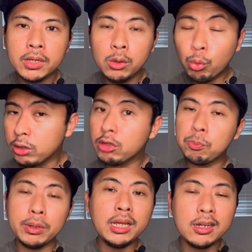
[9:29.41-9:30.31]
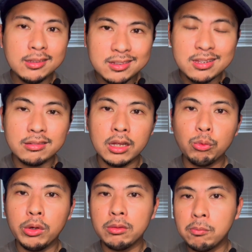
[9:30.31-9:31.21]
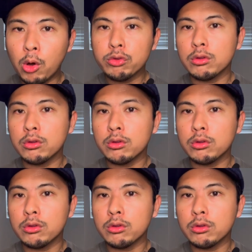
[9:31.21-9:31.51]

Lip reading: which is pretty consistent with most